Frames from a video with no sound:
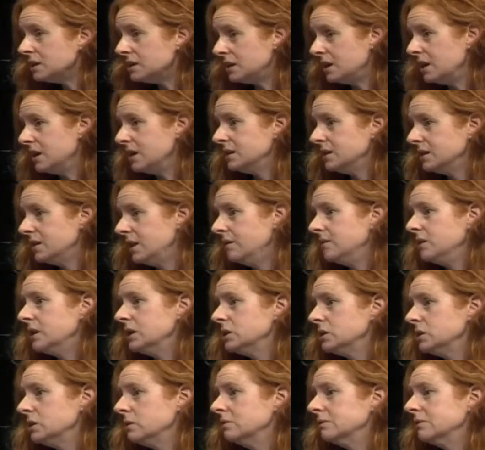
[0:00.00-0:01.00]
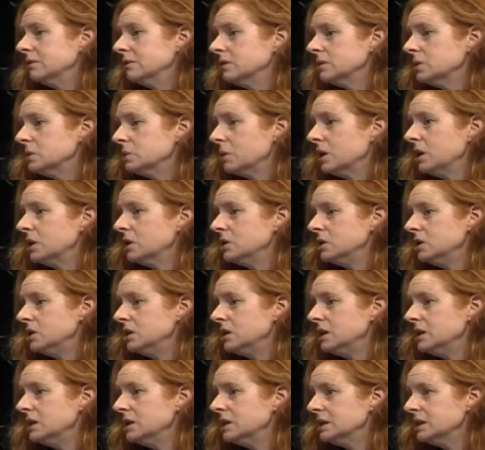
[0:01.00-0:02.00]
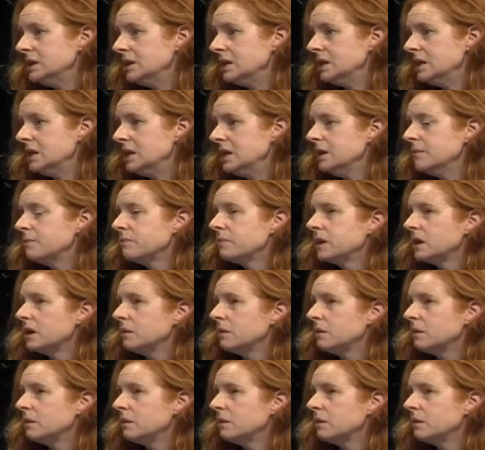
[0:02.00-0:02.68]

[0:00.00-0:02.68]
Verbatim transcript: to that Save Our Schools march in DC,